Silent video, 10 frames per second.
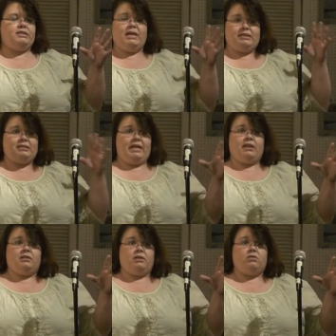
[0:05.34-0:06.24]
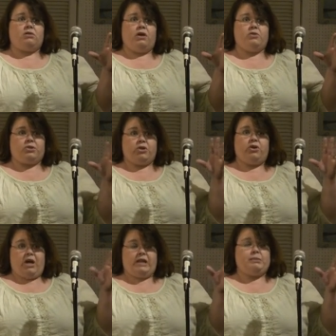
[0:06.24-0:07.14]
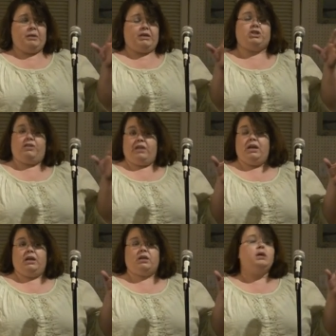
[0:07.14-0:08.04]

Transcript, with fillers: says, stand a little closer, you're not as big as you think.